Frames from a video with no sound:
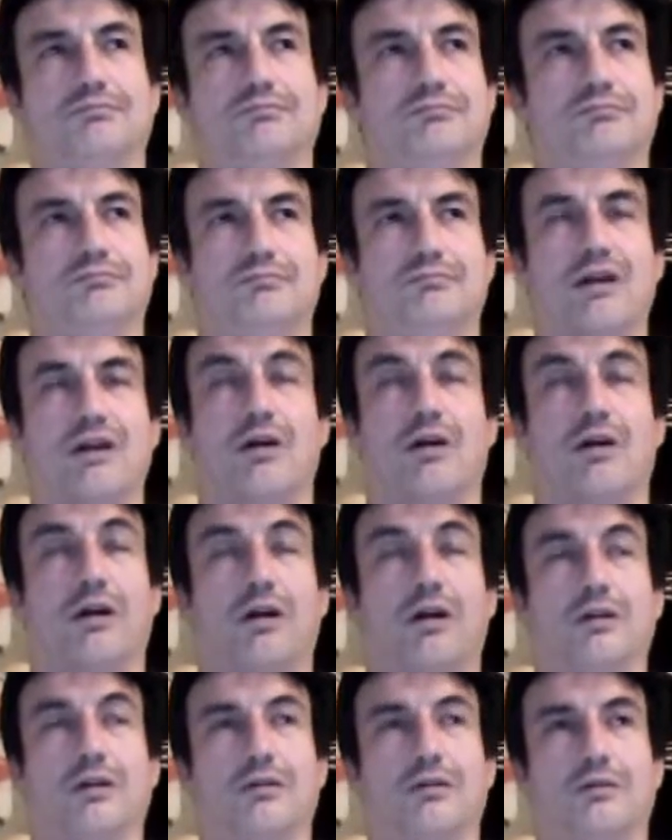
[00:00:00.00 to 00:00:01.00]
at
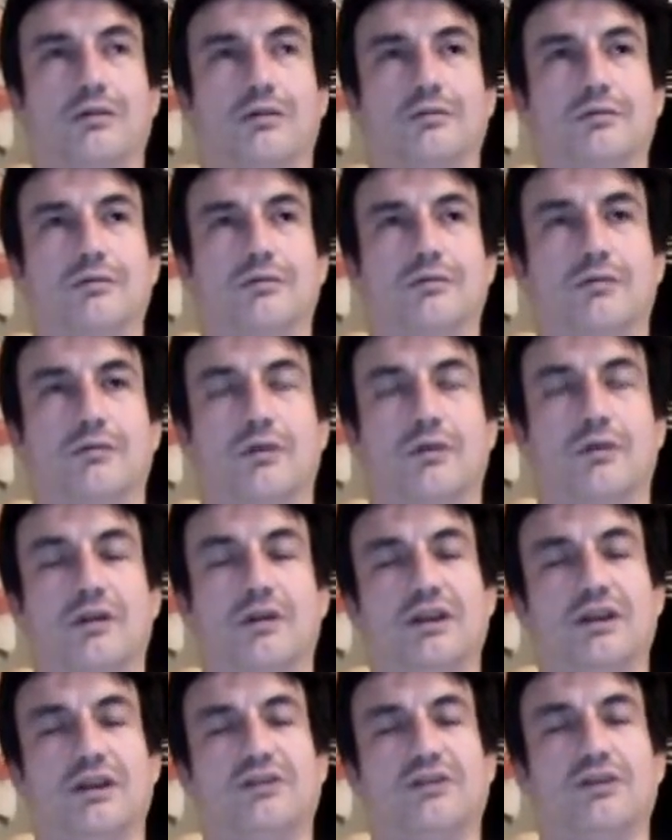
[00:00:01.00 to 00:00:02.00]
all, or at
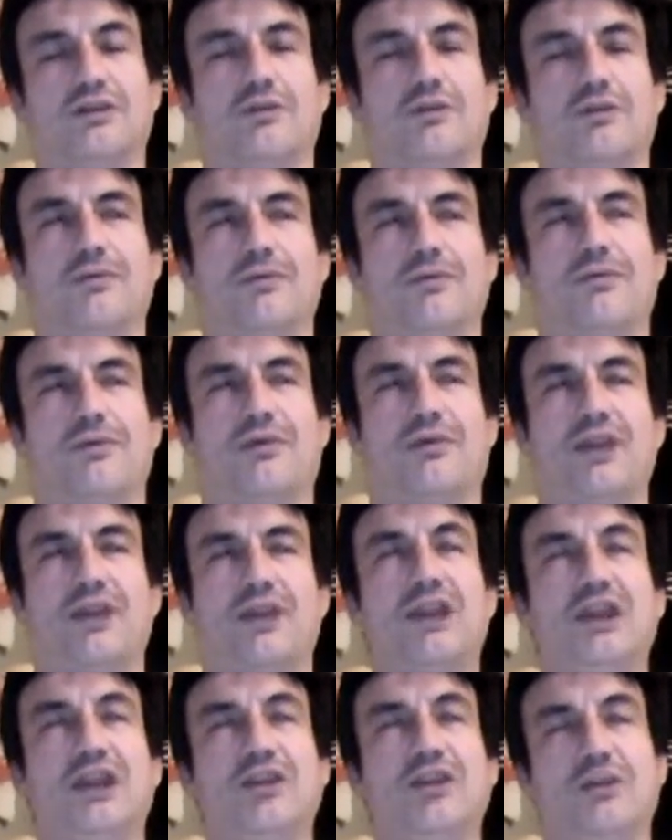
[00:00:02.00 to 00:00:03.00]
least you don't
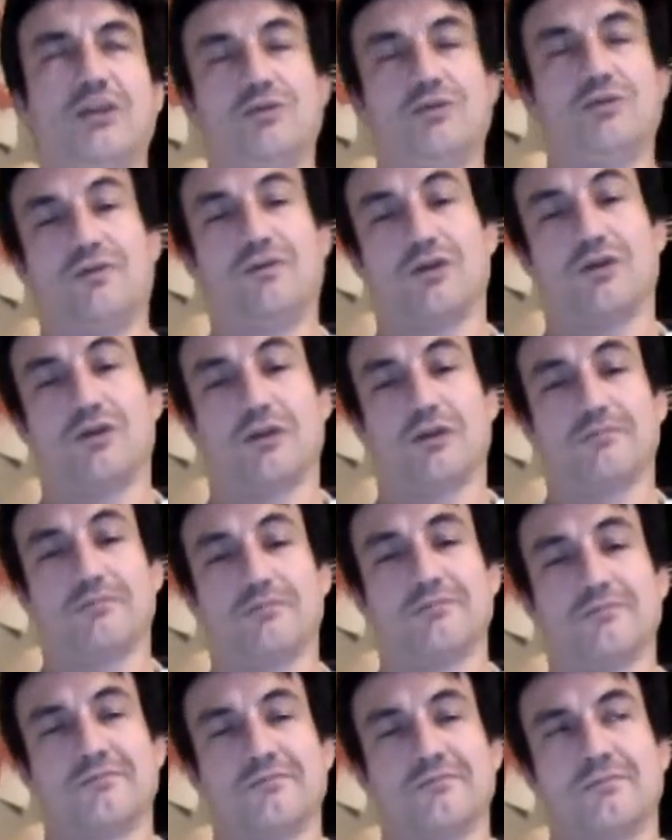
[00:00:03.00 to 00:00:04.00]
think you can move your arm.
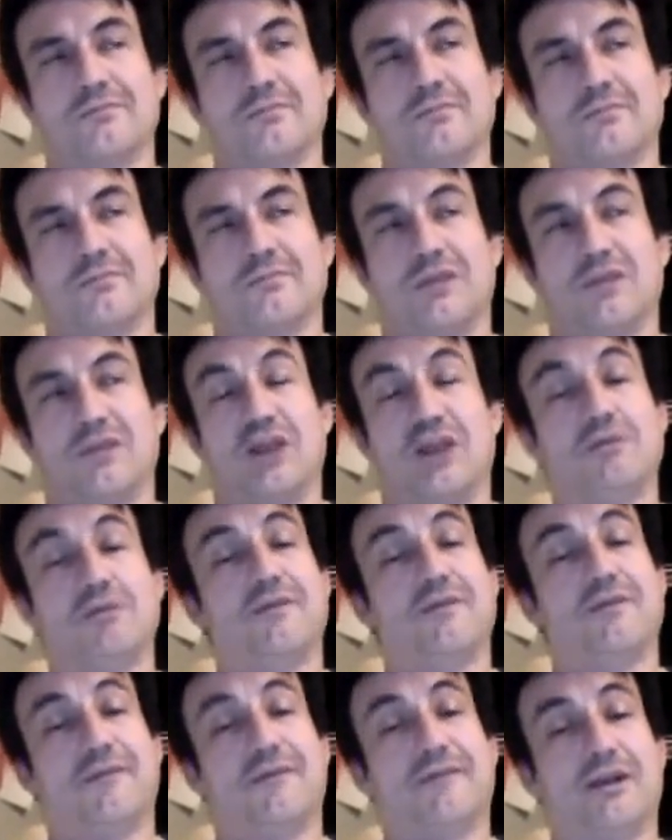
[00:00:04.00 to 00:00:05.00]
You move
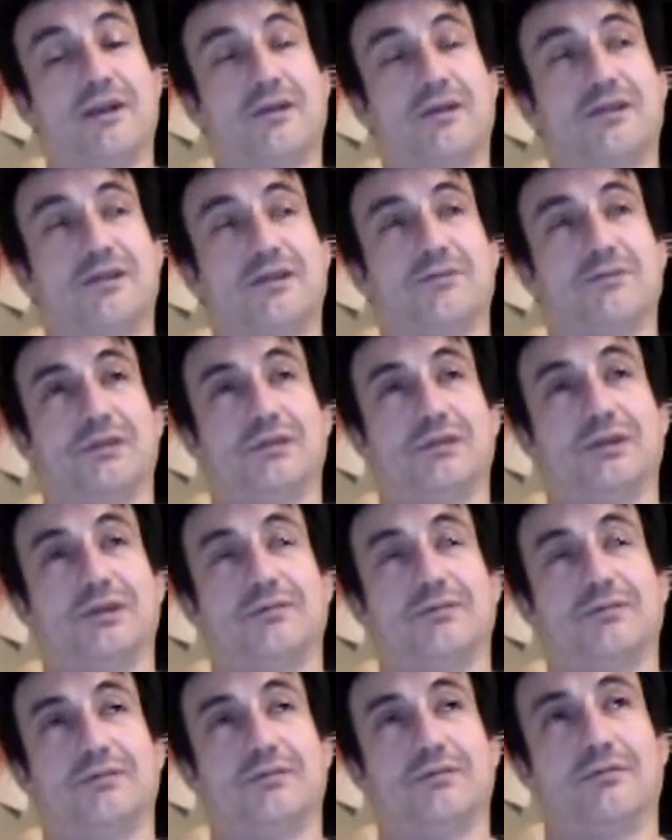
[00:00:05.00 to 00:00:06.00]
your fingers, but
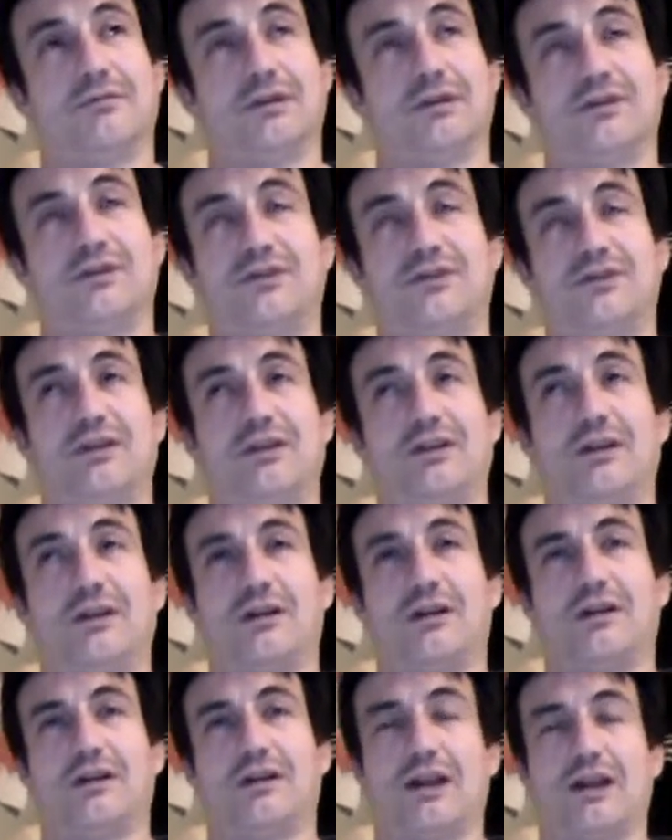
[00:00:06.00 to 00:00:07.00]
when you're sitting
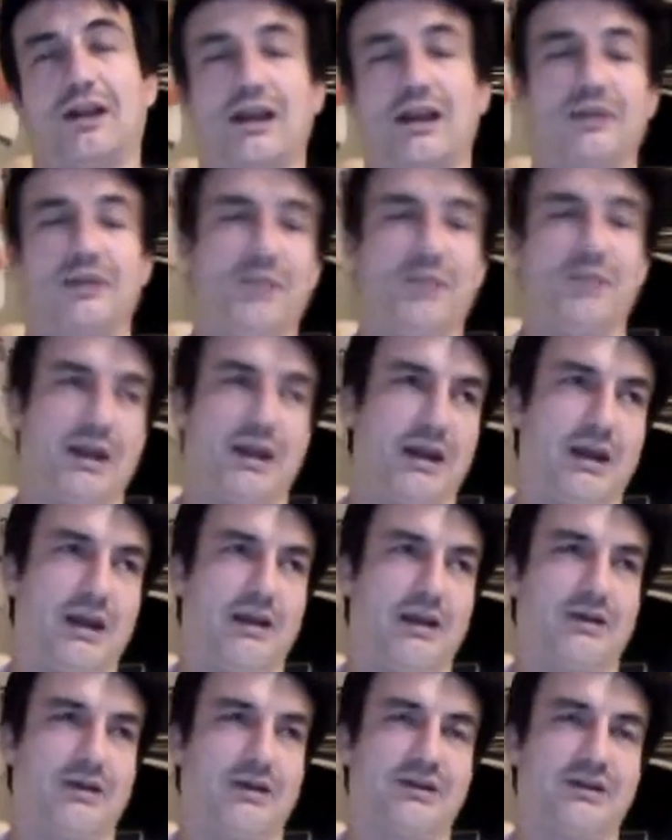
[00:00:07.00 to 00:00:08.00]
there and lying in
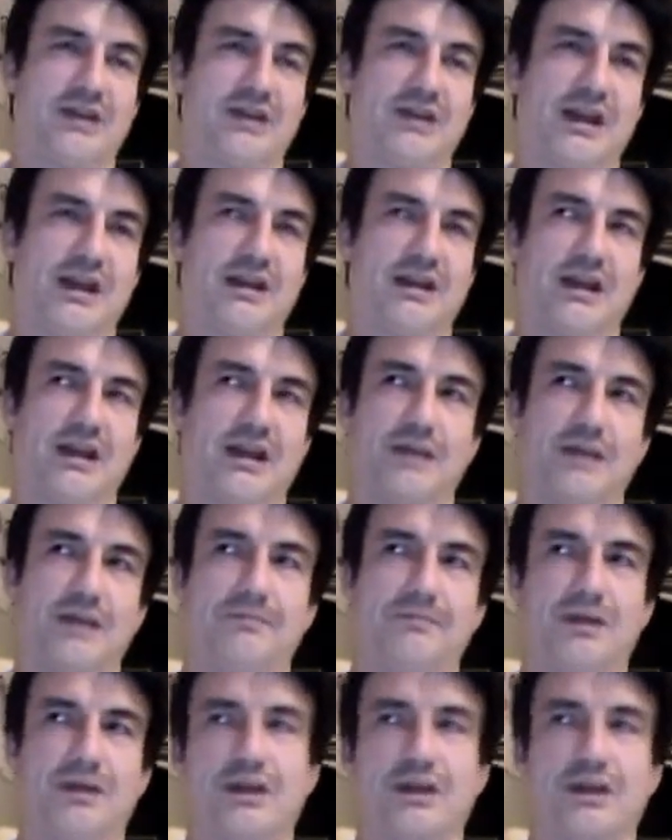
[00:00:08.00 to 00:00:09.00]
bed or standing up
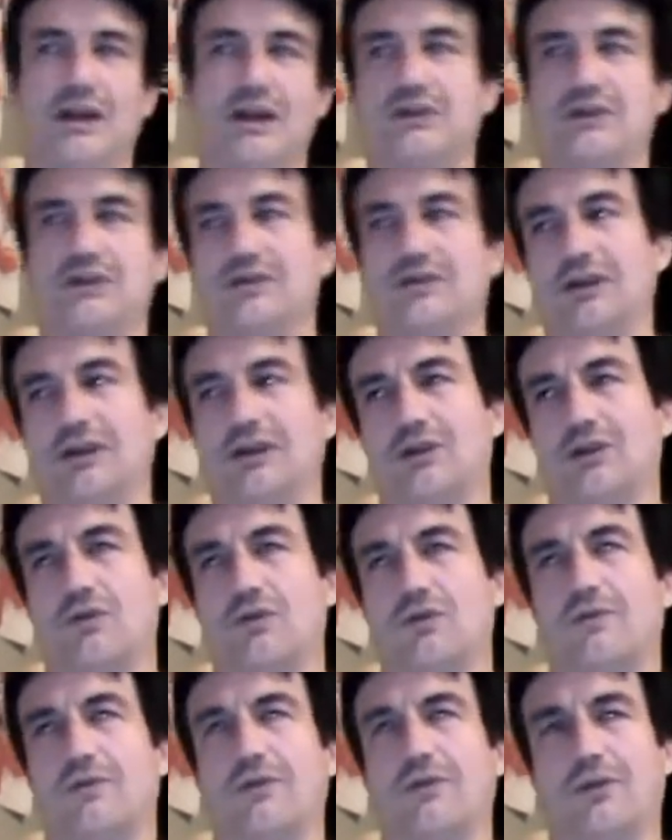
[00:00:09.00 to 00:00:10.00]
and you actually
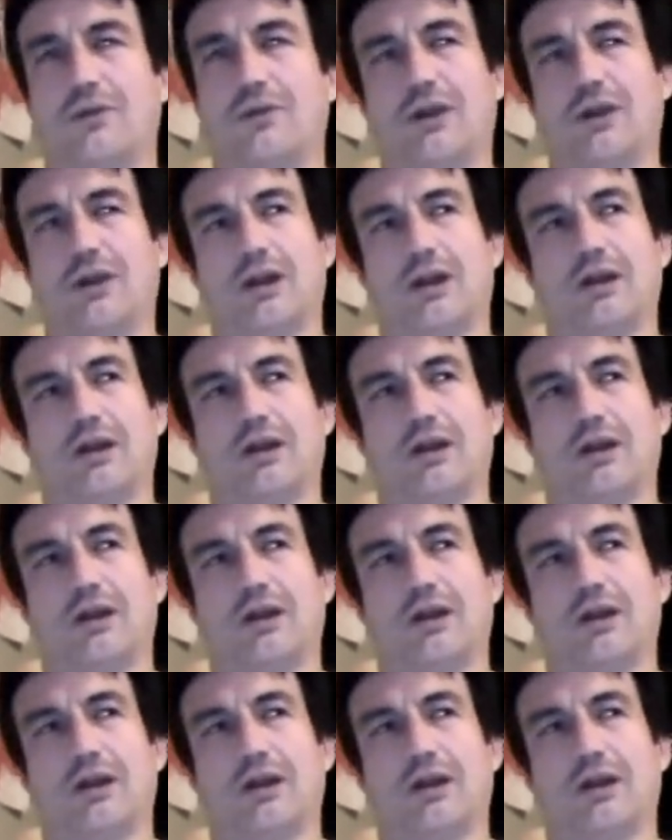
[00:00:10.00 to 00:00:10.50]
go for the